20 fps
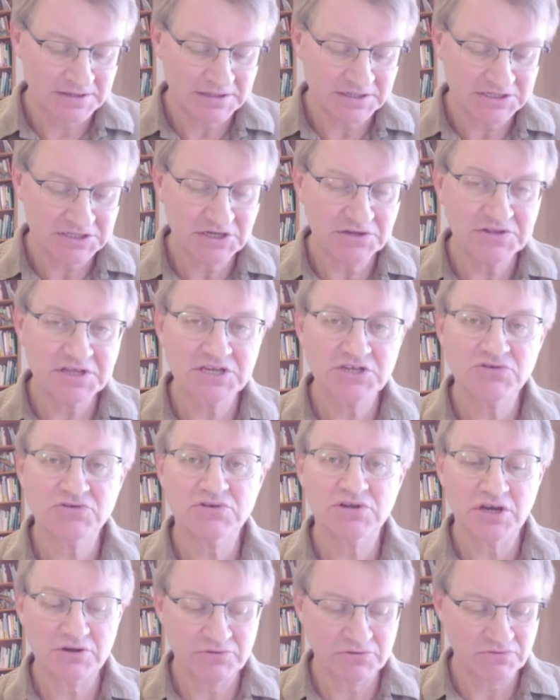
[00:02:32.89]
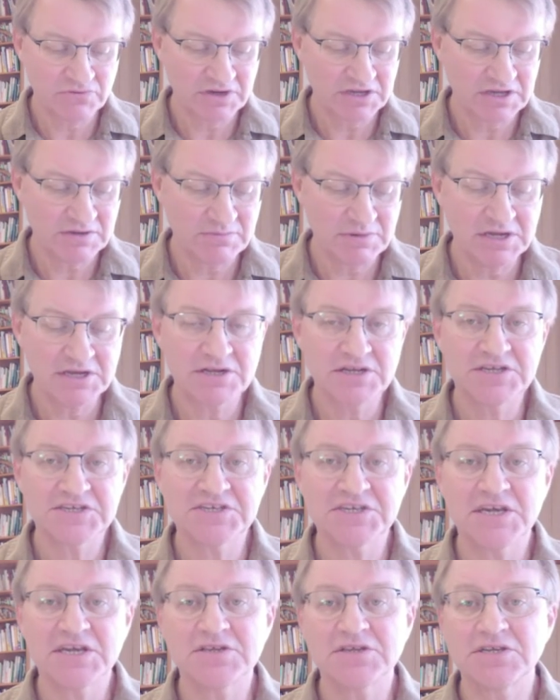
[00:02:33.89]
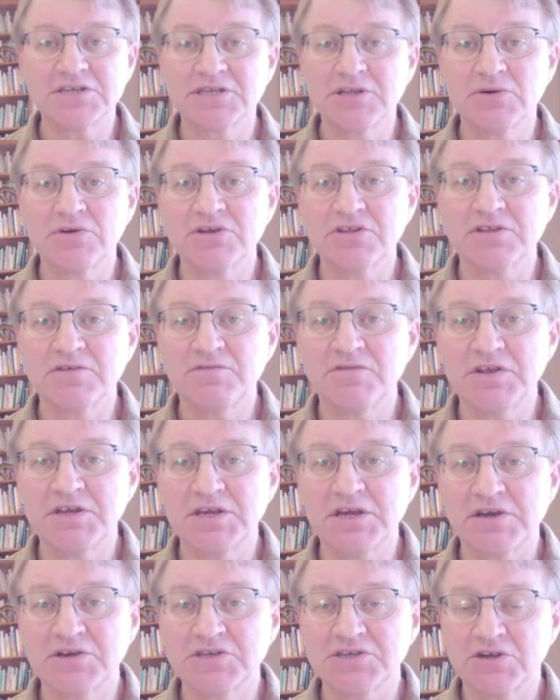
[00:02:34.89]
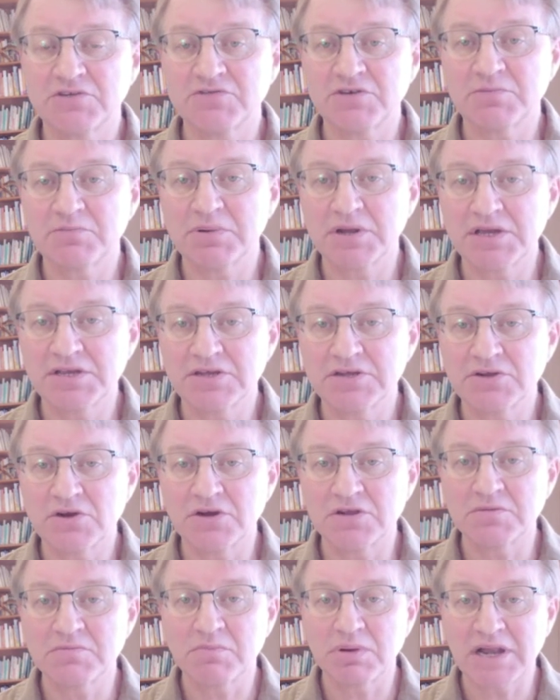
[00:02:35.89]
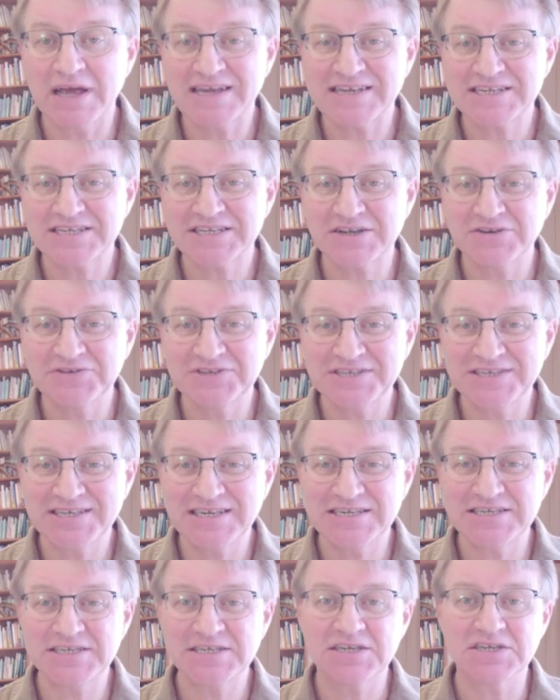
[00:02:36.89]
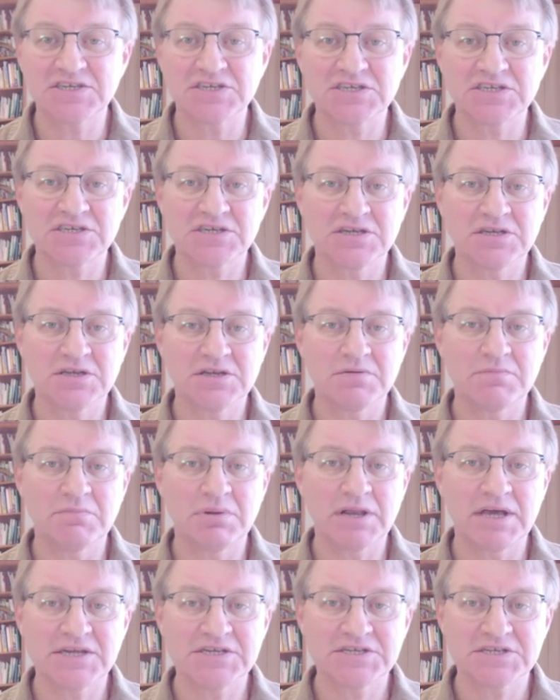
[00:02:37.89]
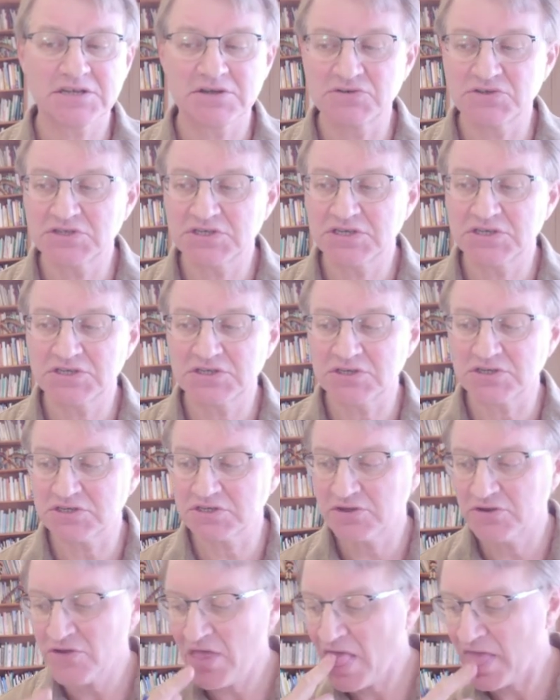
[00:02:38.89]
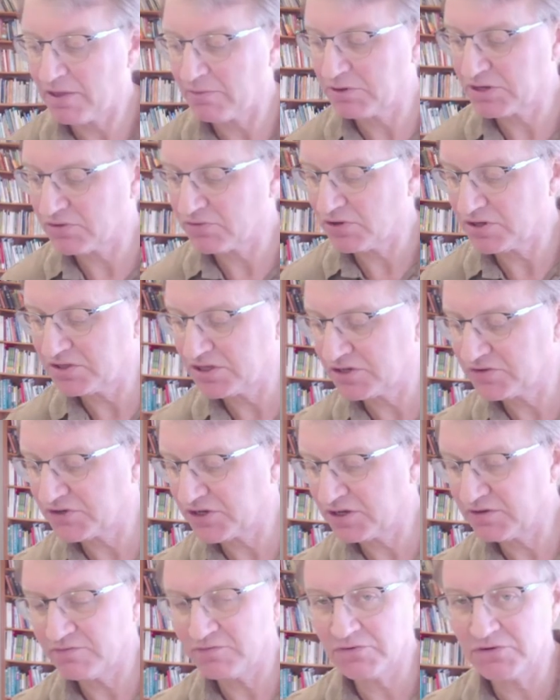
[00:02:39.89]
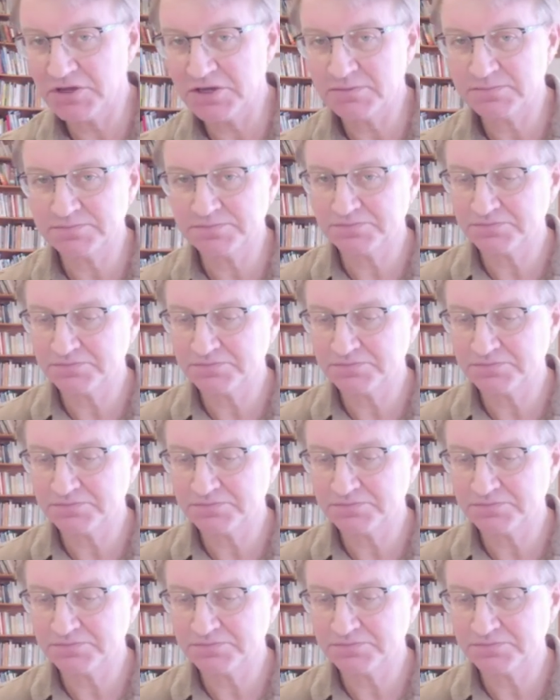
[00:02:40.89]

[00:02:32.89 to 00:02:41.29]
So that's what I would recommend, Lisette, is look at the videos I've completed on blastocystis. Blastocystis. You want me to write that down for you?